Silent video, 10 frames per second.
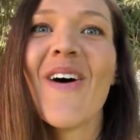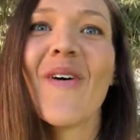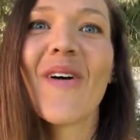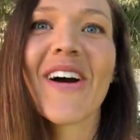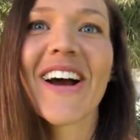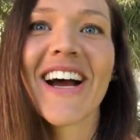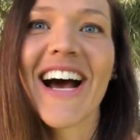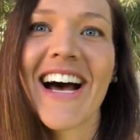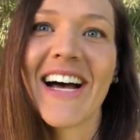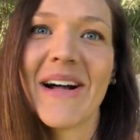
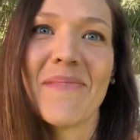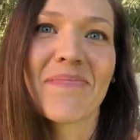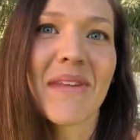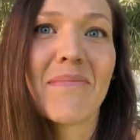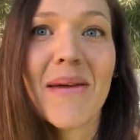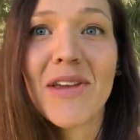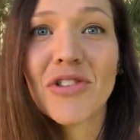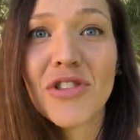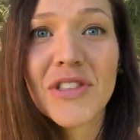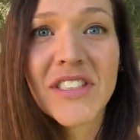Or um, maybe
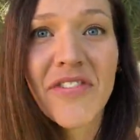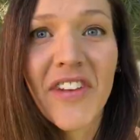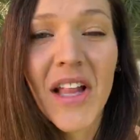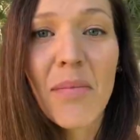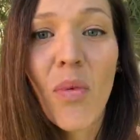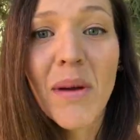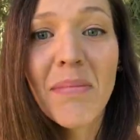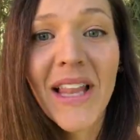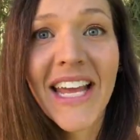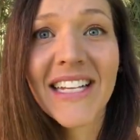you choose to fill up
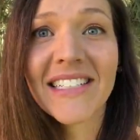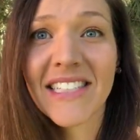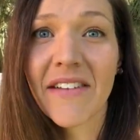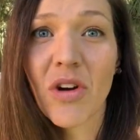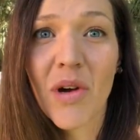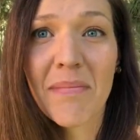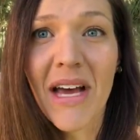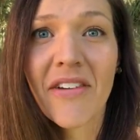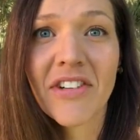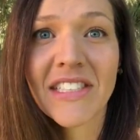one plate instead of going
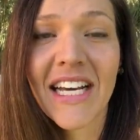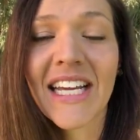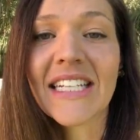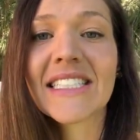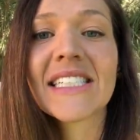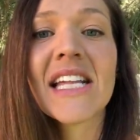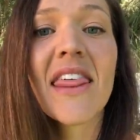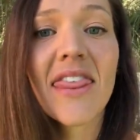back for seconds.